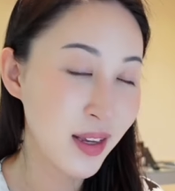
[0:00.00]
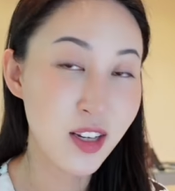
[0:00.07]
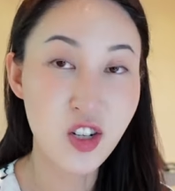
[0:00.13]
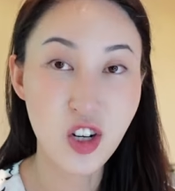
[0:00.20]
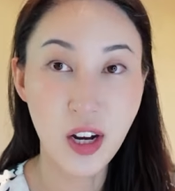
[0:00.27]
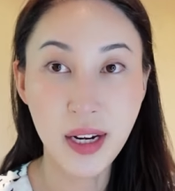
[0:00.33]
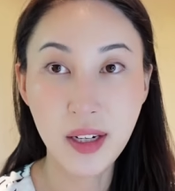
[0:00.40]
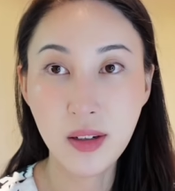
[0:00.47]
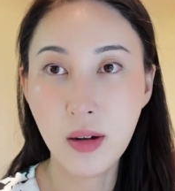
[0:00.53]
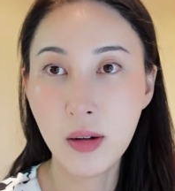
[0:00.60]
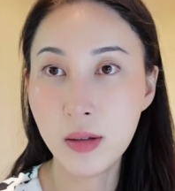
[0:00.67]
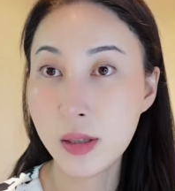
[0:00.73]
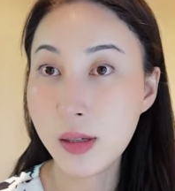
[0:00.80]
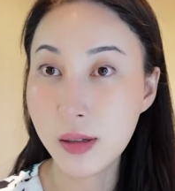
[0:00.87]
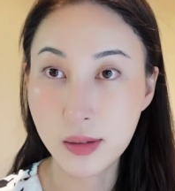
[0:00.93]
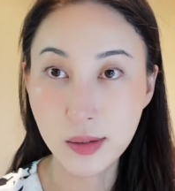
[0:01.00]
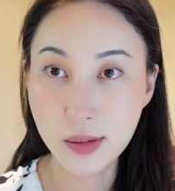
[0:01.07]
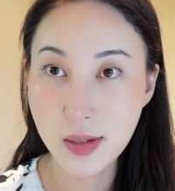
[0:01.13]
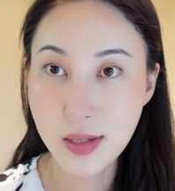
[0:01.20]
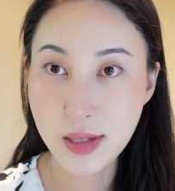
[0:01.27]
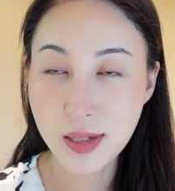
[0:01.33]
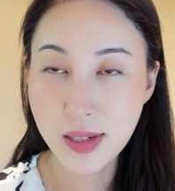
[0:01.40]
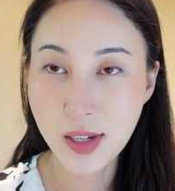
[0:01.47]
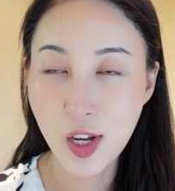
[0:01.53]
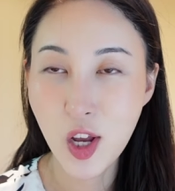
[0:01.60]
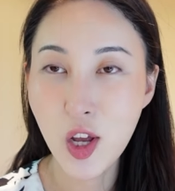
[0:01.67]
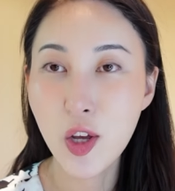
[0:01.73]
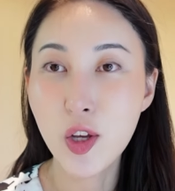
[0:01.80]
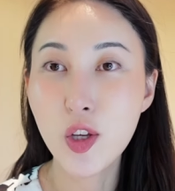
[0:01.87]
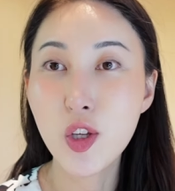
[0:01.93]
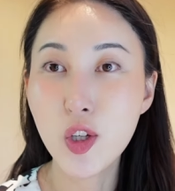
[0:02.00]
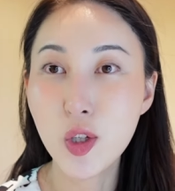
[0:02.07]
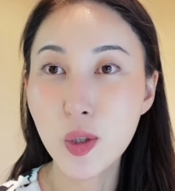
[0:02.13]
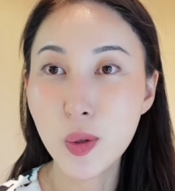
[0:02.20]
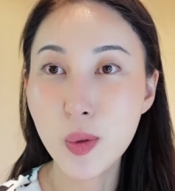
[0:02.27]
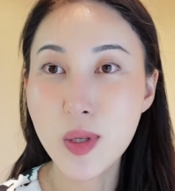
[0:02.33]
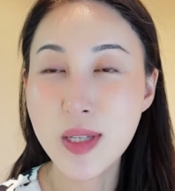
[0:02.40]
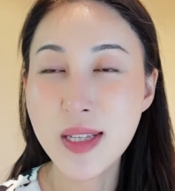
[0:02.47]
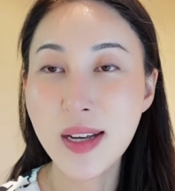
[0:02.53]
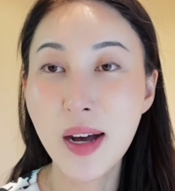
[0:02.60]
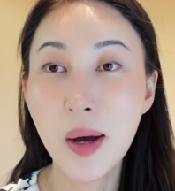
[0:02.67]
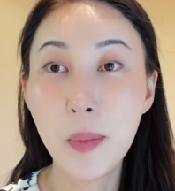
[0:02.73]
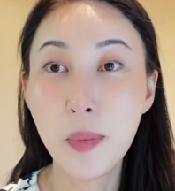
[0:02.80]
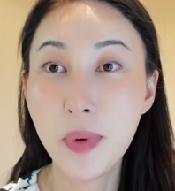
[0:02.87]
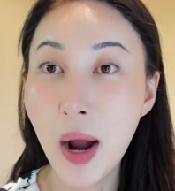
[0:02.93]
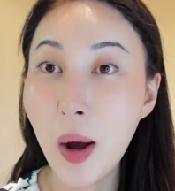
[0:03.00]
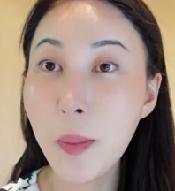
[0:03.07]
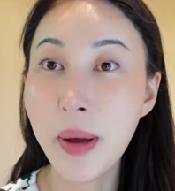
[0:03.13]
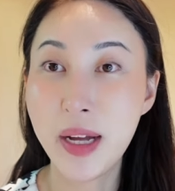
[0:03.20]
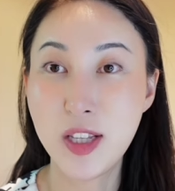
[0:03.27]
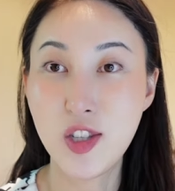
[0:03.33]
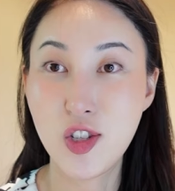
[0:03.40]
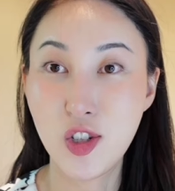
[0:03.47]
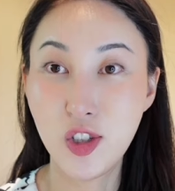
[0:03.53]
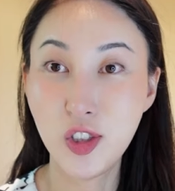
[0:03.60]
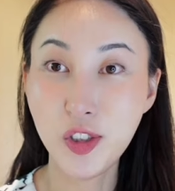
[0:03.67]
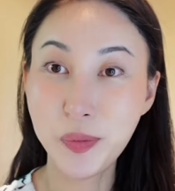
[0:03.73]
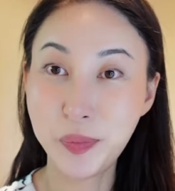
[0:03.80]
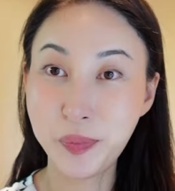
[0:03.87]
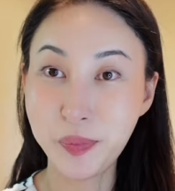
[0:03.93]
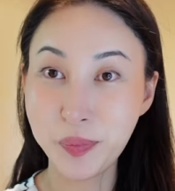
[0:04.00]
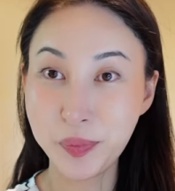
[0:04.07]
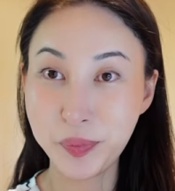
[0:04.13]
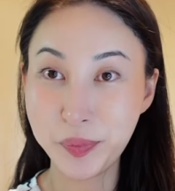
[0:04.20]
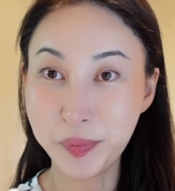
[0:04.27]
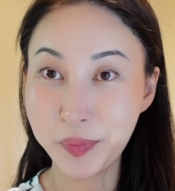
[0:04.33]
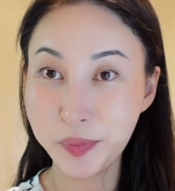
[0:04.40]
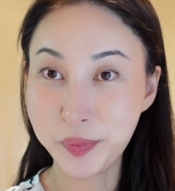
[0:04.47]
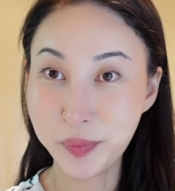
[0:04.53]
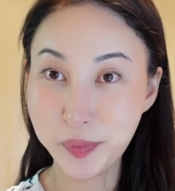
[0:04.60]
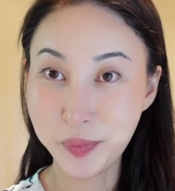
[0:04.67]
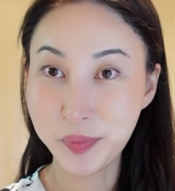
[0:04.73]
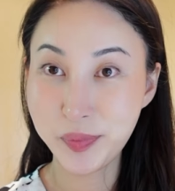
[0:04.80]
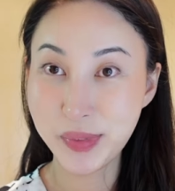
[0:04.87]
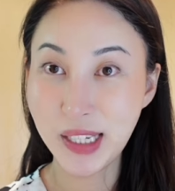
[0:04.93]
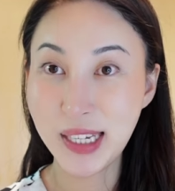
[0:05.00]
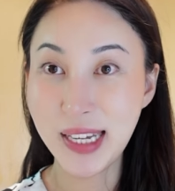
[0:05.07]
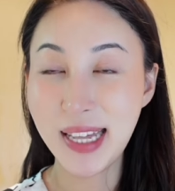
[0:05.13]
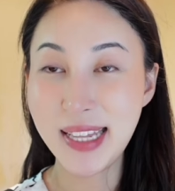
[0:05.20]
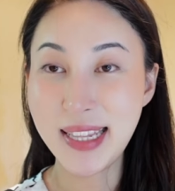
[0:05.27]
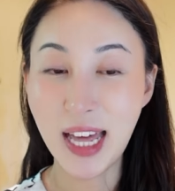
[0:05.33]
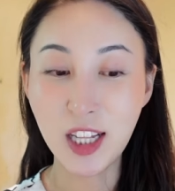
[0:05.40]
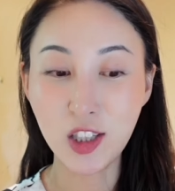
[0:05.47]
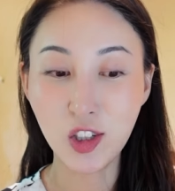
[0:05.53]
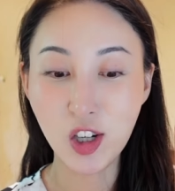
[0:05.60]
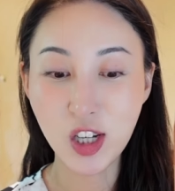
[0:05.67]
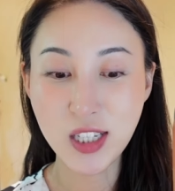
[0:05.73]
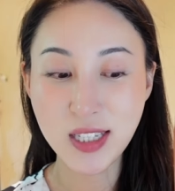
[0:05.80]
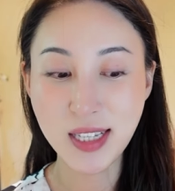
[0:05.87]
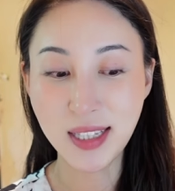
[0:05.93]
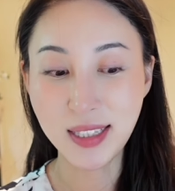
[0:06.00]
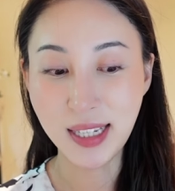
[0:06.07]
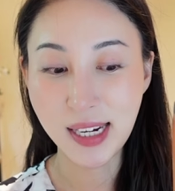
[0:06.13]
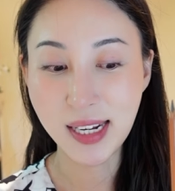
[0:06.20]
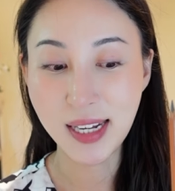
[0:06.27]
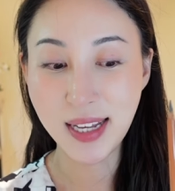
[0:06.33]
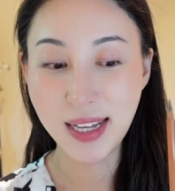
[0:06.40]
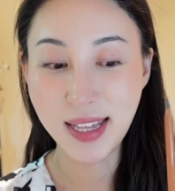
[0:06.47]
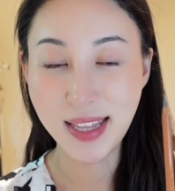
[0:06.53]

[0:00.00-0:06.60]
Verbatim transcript: In China, all the girls use a brow pencil that looks like